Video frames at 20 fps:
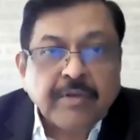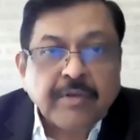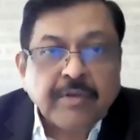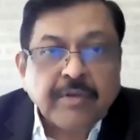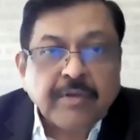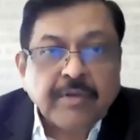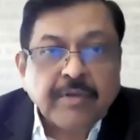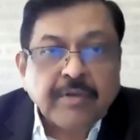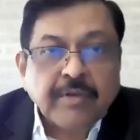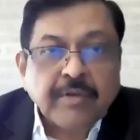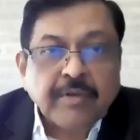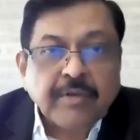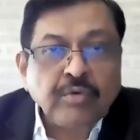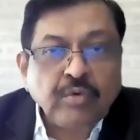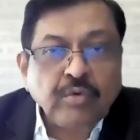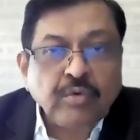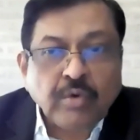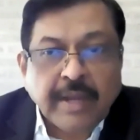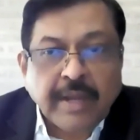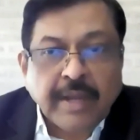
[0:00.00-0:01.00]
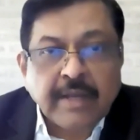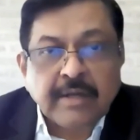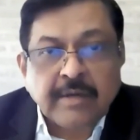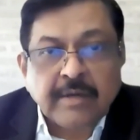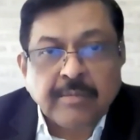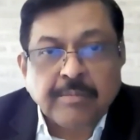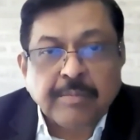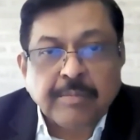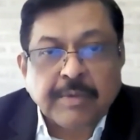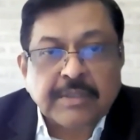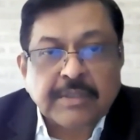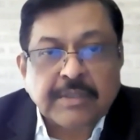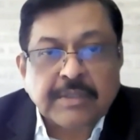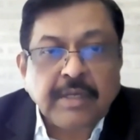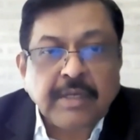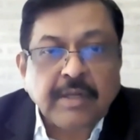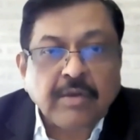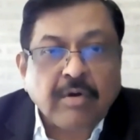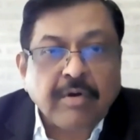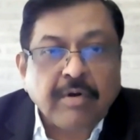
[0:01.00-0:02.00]
So you can
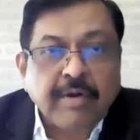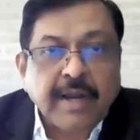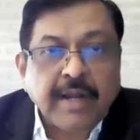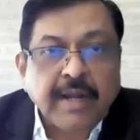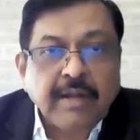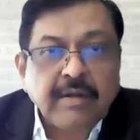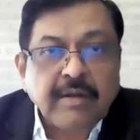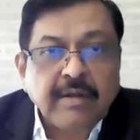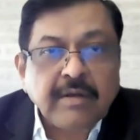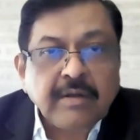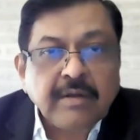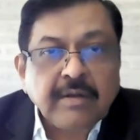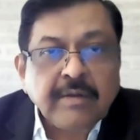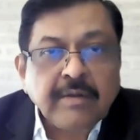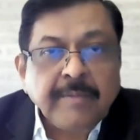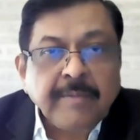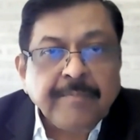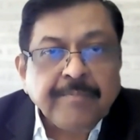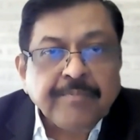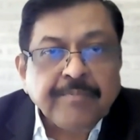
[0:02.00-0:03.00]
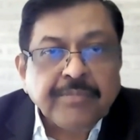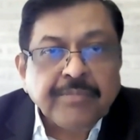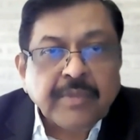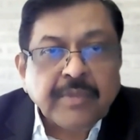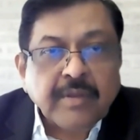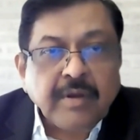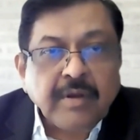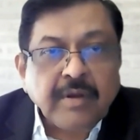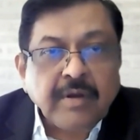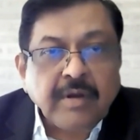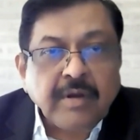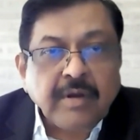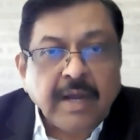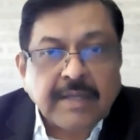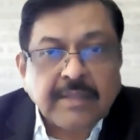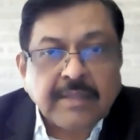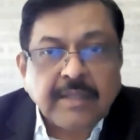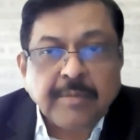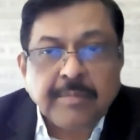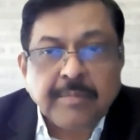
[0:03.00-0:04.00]
personally contact
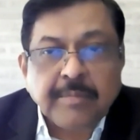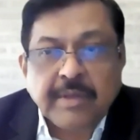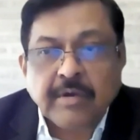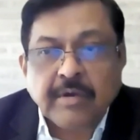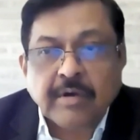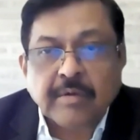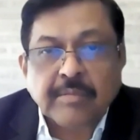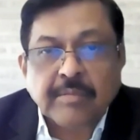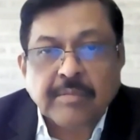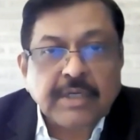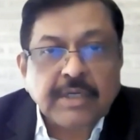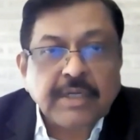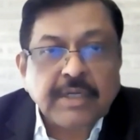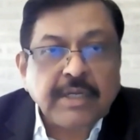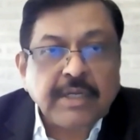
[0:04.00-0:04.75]
either me or Mr.